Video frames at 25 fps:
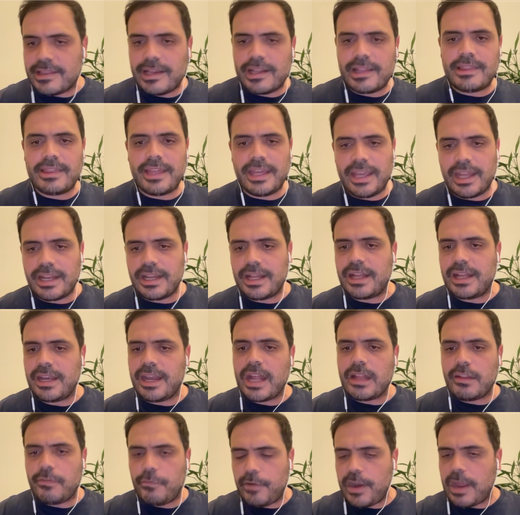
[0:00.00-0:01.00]
they can create
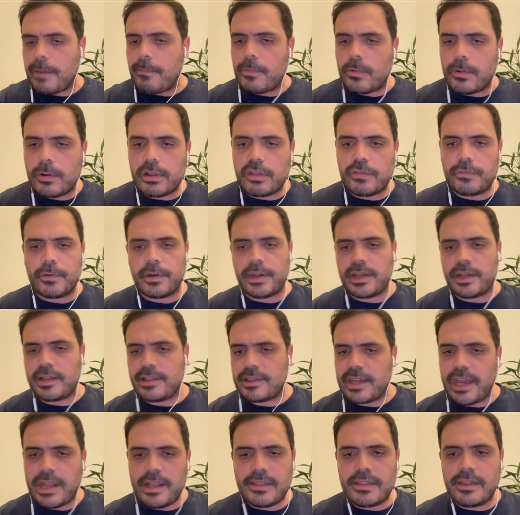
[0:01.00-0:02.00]
frameworks for
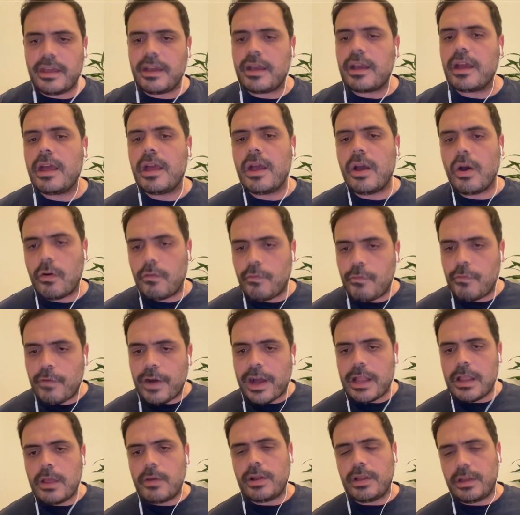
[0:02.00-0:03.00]
exchanging of value
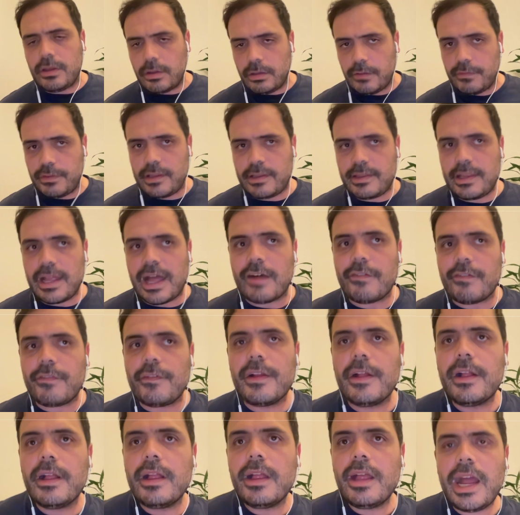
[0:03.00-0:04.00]
and all of this stuff.
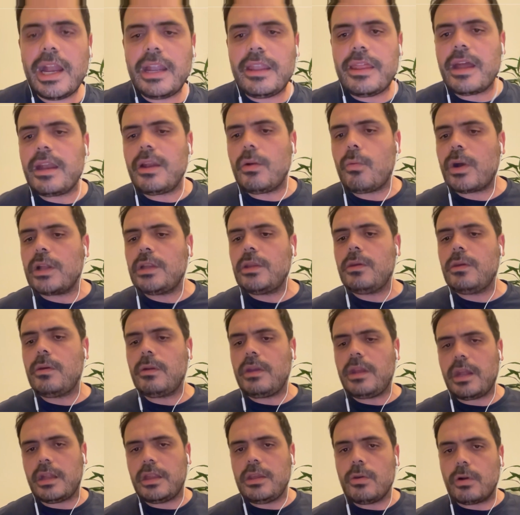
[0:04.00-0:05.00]
And then what do you need?
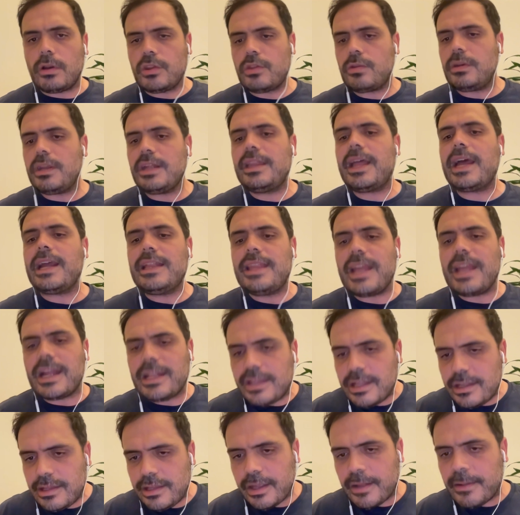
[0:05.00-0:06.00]
You also need
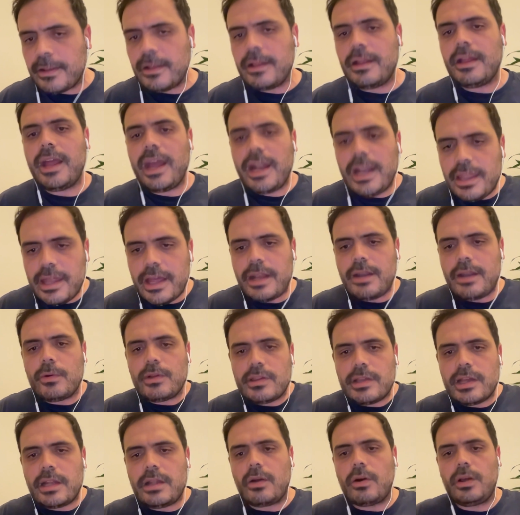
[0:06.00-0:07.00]
identity. And then we
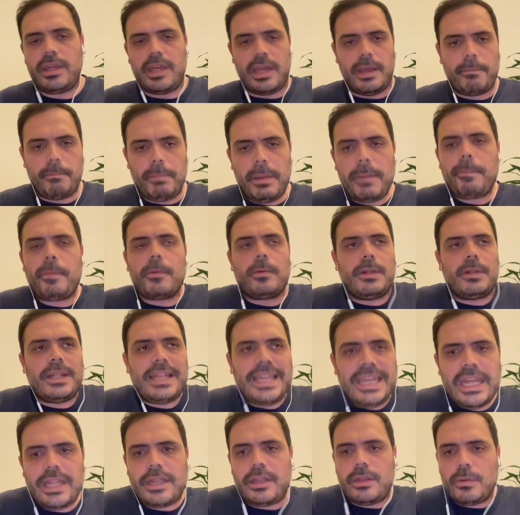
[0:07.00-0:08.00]
said, okay, people
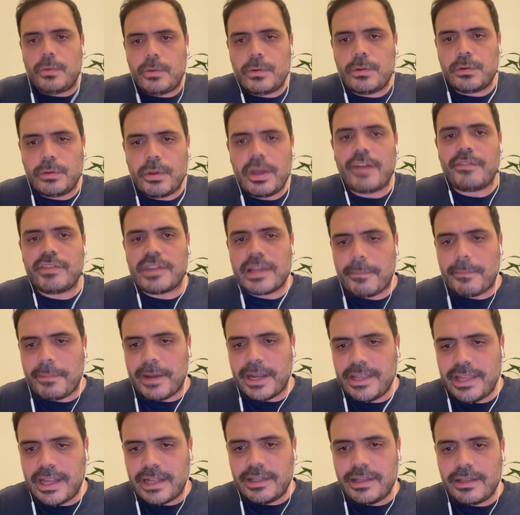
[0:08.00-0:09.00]
need to have some
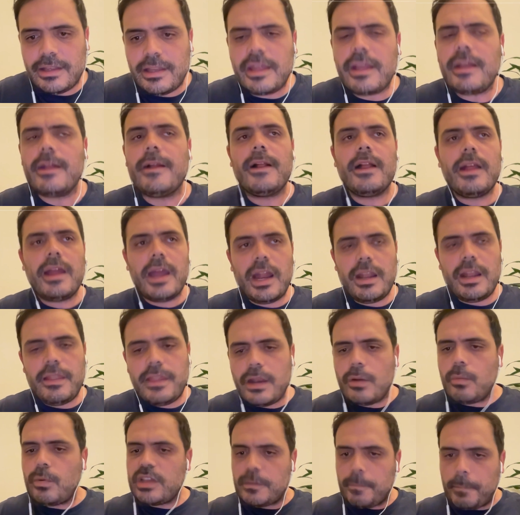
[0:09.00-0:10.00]
identity. And then
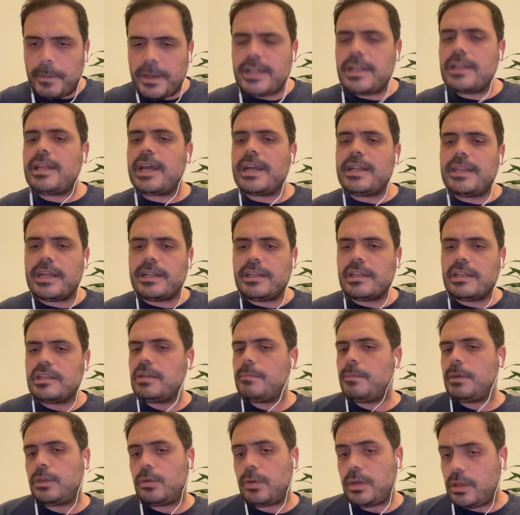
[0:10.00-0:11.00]
we split it identity
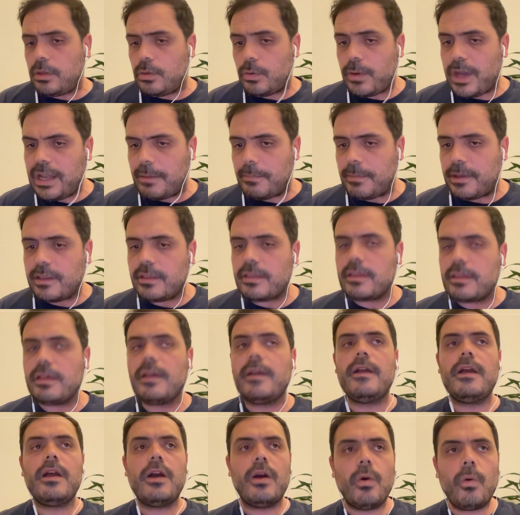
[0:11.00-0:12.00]
between two elements.
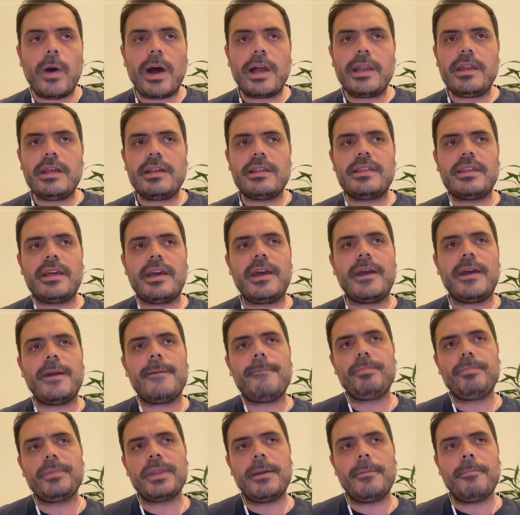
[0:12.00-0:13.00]
One is the
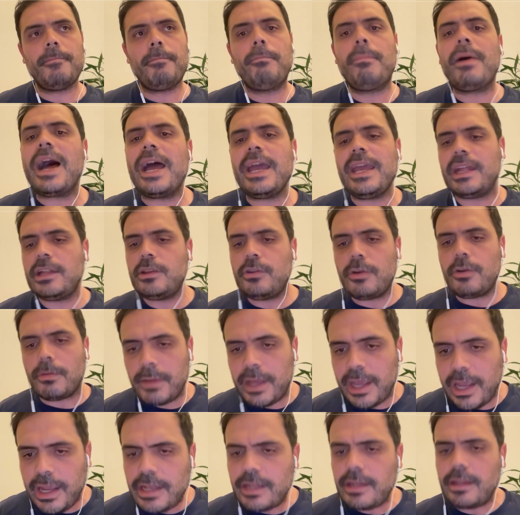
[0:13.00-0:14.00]
buy a
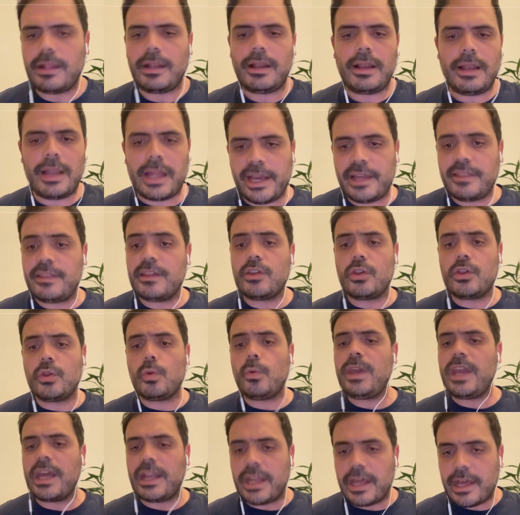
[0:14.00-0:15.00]
domain, like the Sui
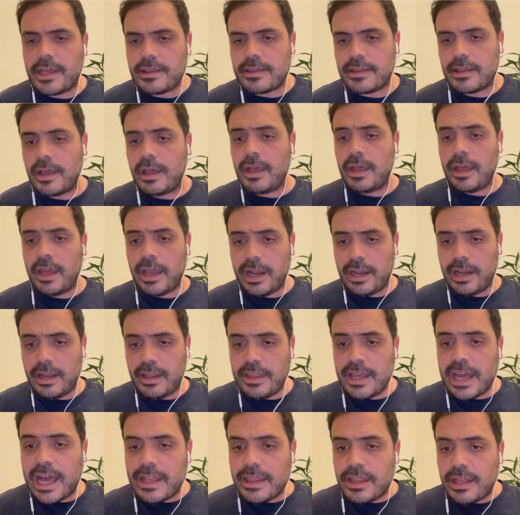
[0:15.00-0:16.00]
and S, and the
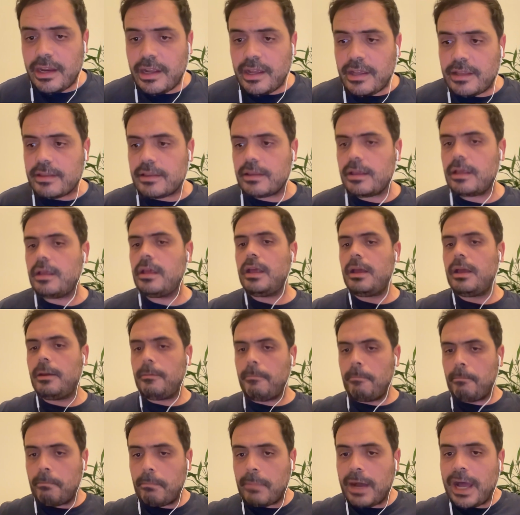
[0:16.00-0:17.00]
other is
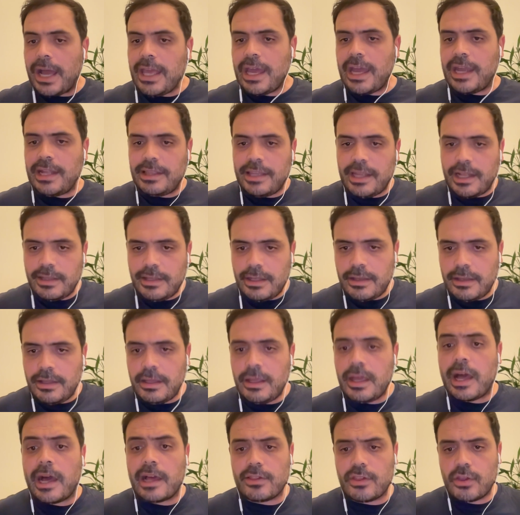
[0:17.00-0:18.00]
my identity
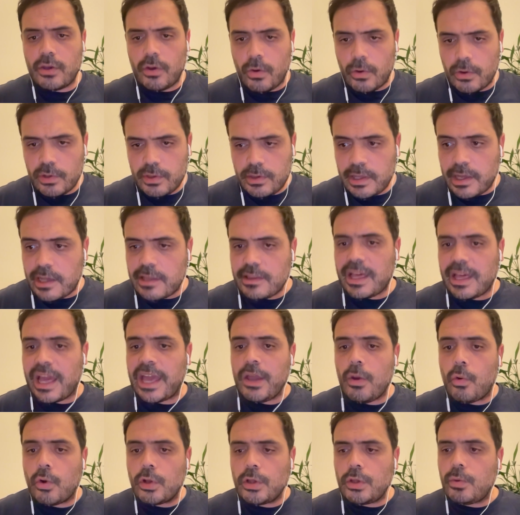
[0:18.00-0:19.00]
as Kostas. I
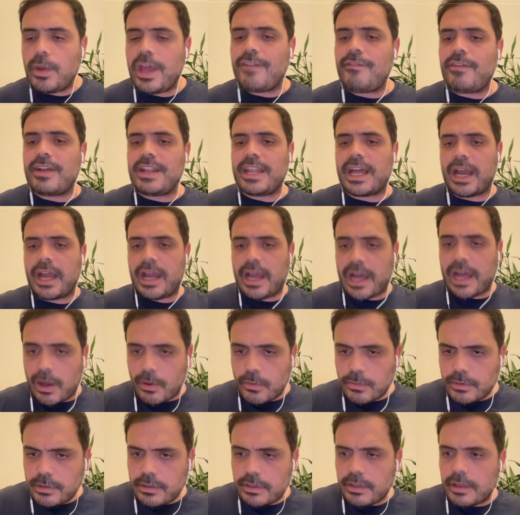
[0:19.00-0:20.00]
want to have an
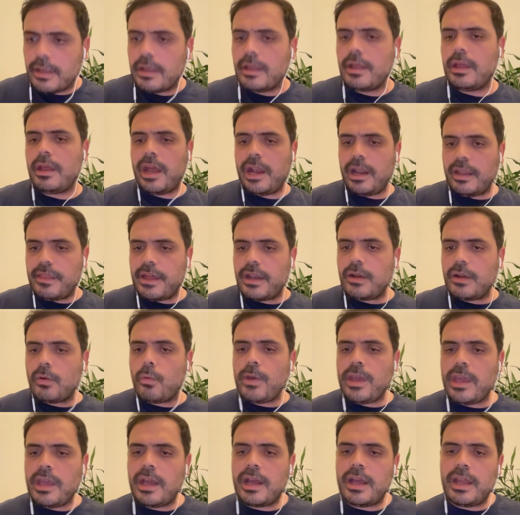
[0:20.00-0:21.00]
account. And then we
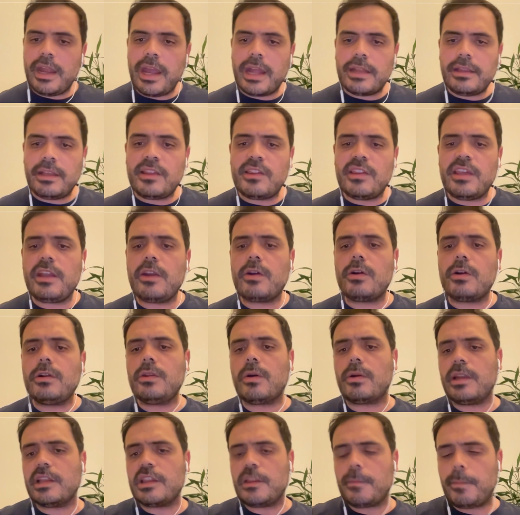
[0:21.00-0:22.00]
created zero
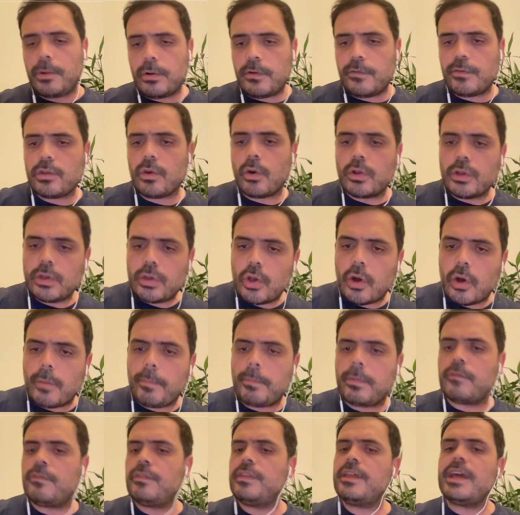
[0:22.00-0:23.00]
knowledge proofs on top
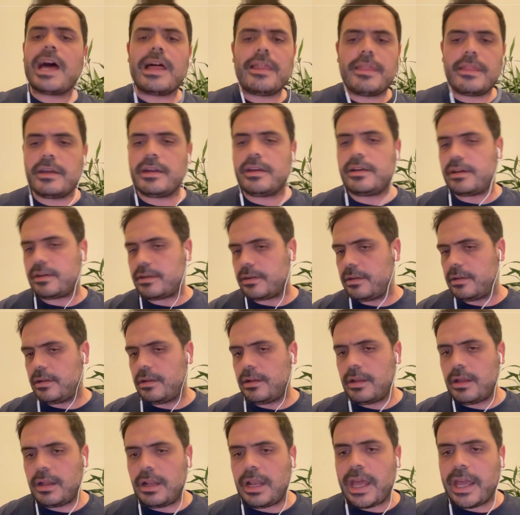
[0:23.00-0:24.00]
of the other
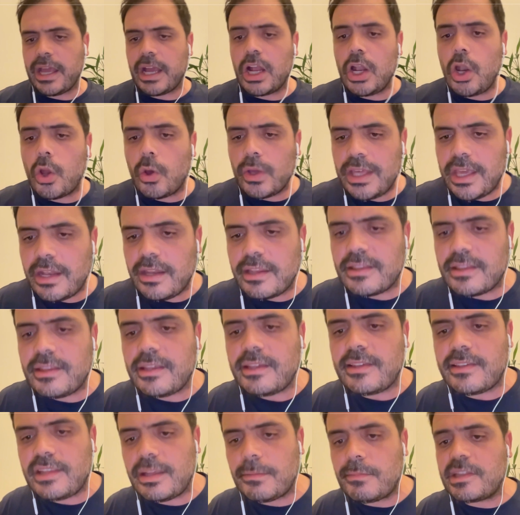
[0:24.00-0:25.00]
like login
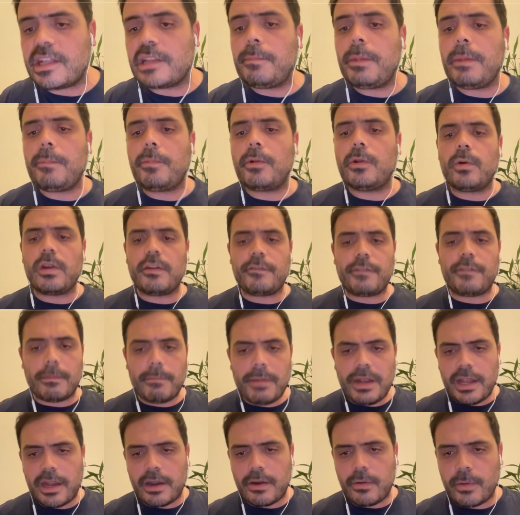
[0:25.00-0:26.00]
systems that people were
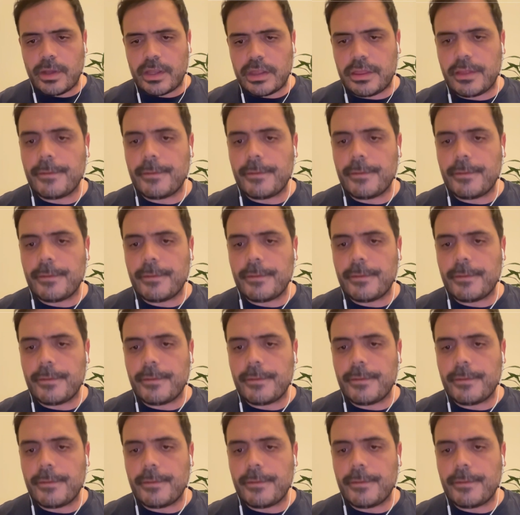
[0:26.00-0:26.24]
familiar with.